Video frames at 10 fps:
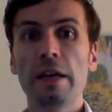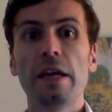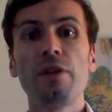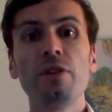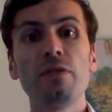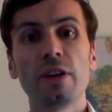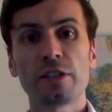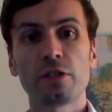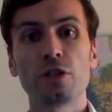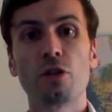If an
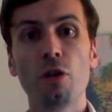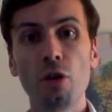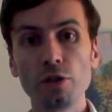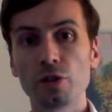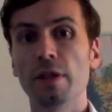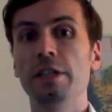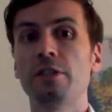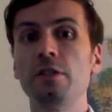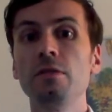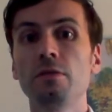investor is long
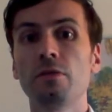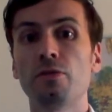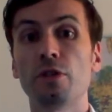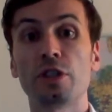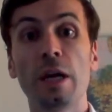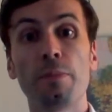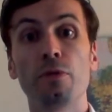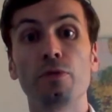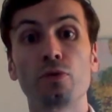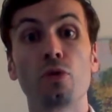duration, for
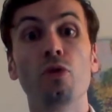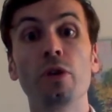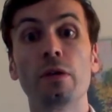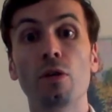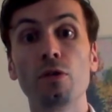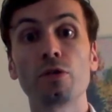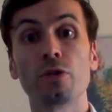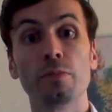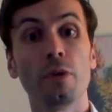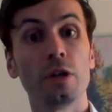example through holding
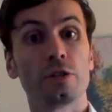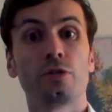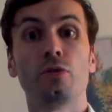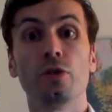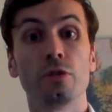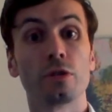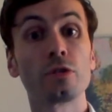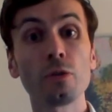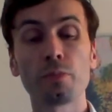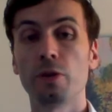long-term bonds to earn the
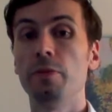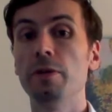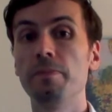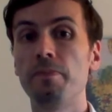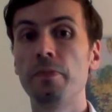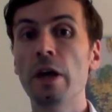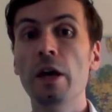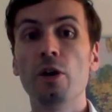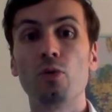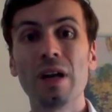term premium,
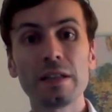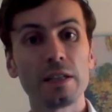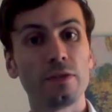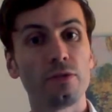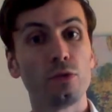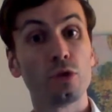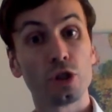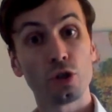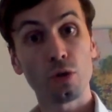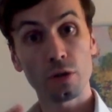relative to a
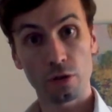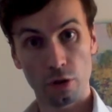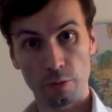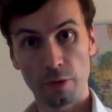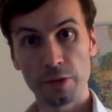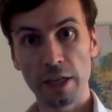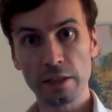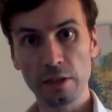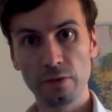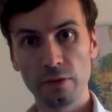shorter-term
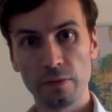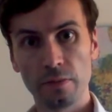objective,